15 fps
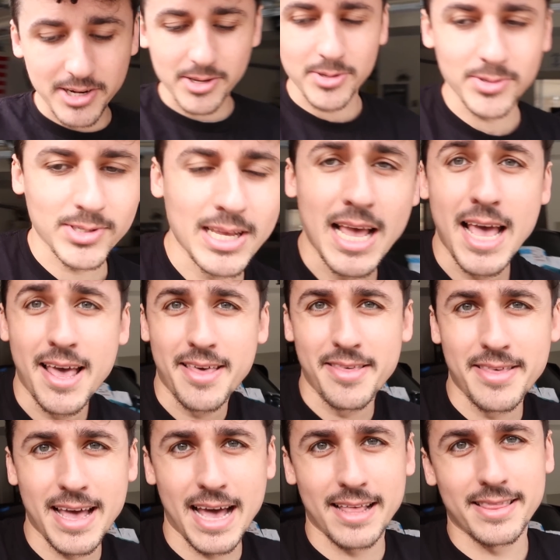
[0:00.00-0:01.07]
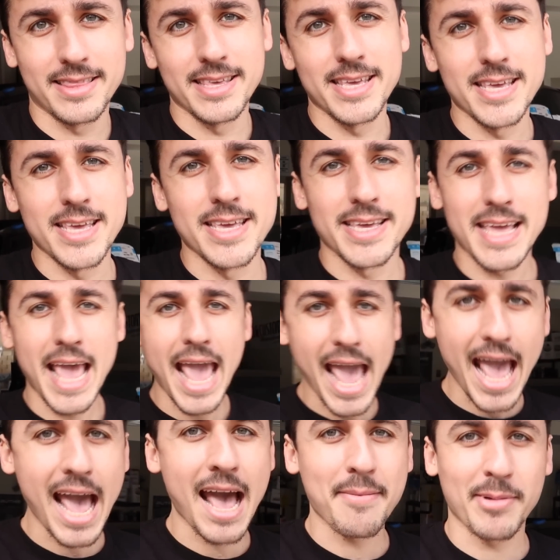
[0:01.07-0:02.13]
news that the
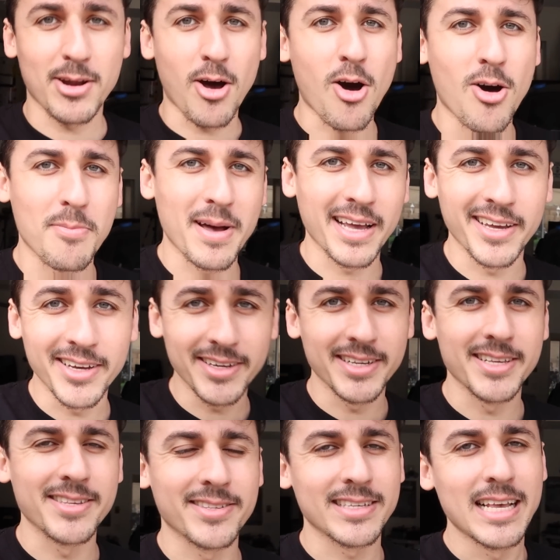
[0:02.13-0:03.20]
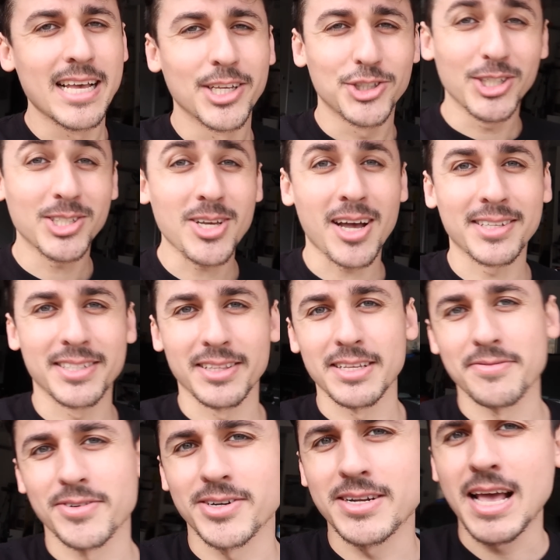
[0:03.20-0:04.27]
can of all my goodies just got
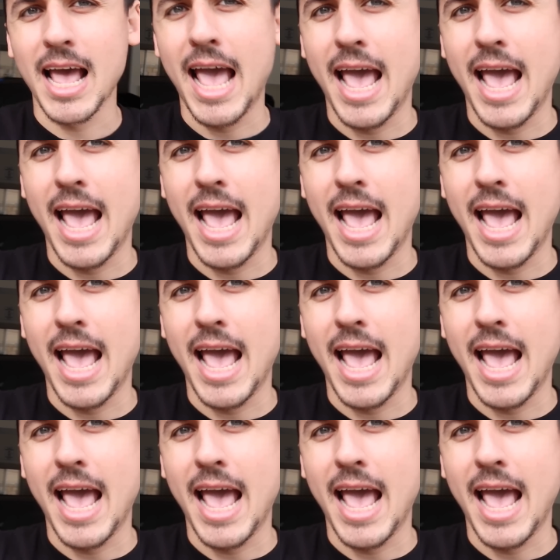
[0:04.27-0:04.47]
delivered.